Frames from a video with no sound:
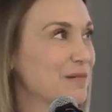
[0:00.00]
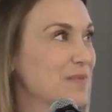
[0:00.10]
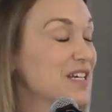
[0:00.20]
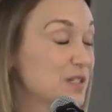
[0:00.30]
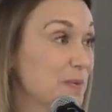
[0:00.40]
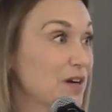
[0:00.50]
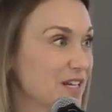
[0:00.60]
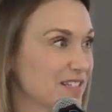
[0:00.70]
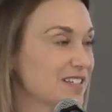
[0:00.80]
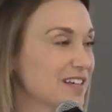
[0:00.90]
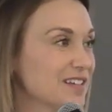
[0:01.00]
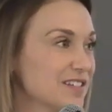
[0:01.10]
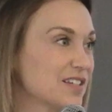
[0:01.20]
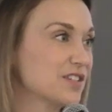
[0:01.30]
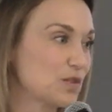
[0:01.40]

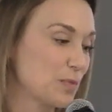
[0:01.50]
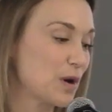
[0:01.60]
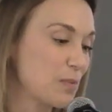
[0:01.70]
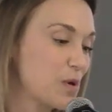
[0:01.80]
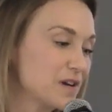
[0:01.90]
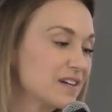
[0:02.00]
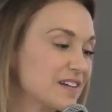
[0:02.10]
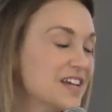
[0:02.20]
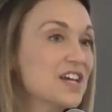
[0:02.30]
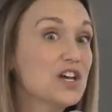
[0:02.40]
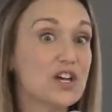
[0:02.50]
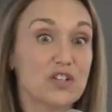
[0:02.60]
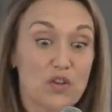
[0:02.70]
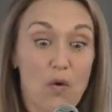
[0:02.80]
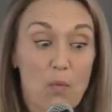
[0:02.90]
experiences is super important.
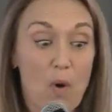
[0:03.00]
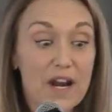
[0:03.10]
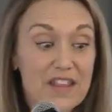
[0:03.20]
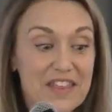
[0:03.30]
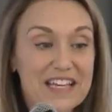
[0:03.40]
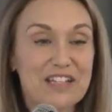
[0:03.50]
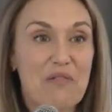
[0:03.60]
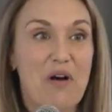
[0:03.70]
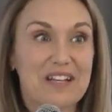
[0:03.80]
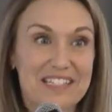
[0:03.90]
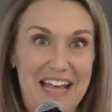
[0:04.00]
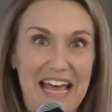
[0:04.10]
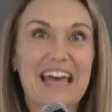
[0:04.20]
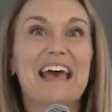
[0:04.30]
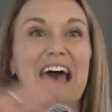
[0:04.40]
So one of the things I want to
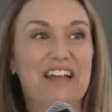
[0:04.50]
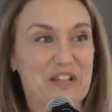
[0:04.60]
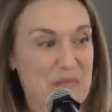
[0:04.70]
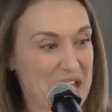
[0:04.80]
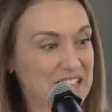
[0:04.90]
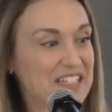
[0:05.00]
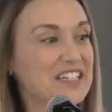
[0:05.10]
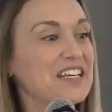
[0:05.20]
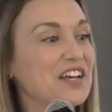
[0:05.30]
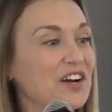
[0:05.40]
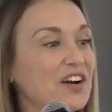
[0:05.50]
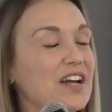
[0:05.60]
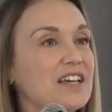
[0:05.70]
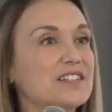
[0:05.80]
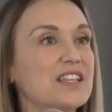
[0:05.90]
say as I'm ending here
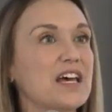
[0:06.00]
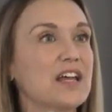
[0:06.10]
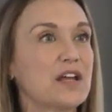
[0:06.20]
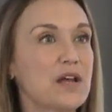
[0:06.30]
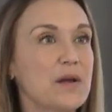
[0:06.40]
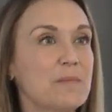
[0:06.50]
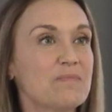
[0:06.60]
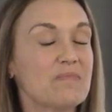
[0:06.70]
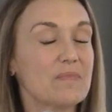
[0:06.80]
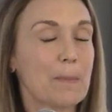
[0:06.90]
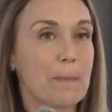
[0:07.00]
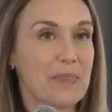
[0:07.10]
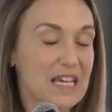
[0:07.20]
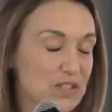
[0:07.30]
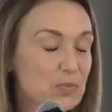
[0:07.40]
is that
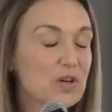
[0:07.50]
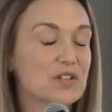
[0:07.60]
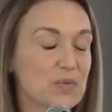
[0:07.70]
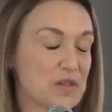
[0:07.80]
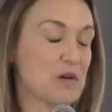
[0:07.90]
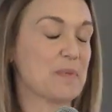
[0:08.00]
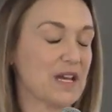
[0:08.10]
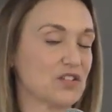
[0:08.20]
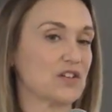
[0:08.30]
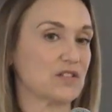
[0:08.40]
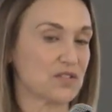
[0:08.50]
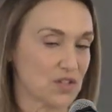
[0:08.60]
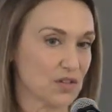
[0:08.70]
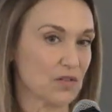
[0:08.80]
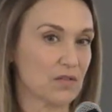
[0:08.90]
this works with our patients
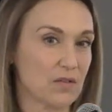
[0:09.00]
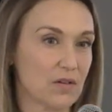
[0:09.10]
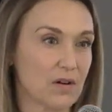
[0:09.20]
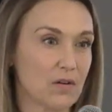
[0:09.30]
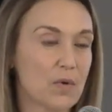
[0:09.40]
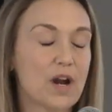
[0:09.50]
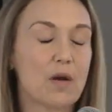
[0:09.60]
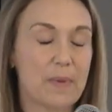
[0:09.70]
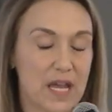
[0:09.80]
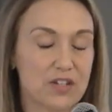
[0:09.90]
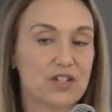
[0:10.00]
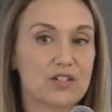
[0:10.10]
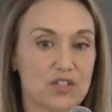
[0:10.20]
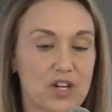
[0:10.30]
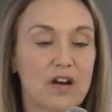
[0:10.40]
too. When our
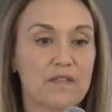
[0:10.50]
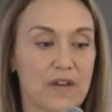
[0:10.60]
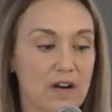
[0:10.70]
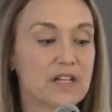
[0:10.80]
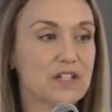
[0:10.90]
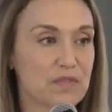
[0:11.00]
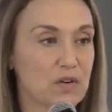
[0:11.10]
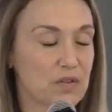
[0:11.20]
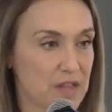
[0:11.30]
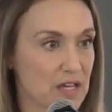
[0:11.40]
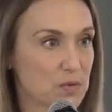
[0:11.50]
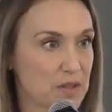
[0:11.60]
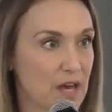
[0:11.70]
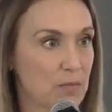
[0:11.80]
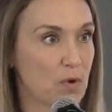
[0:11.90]
patients share very difficult things
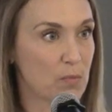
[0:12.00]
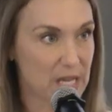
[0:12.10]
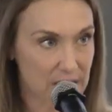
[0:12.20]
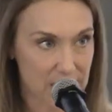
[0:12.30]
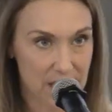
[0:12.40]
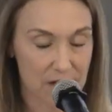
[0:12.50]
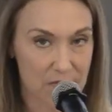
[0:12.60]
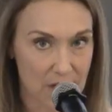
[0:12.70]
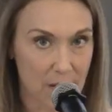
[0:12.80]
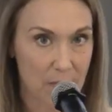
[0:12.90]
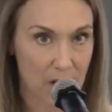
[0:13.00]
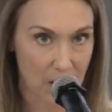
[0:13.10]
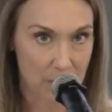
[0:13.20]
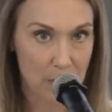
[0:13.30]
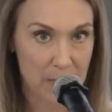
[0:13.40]
with them, when we can give them a
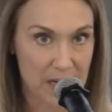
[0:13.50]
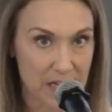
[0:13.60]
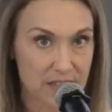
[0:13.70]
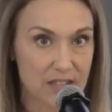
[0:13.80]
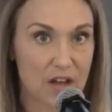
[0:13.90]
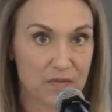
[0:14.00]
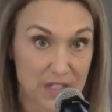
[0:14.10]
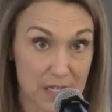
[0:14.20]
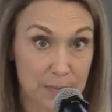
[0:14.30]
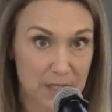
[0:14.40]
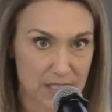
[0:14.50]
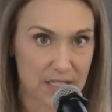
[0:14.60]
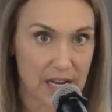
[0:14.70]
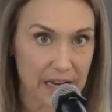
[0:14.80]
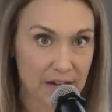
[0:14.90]
couple minutes of deep
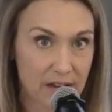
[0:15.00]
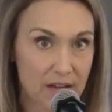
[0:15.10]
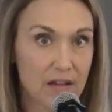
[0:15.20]
listening,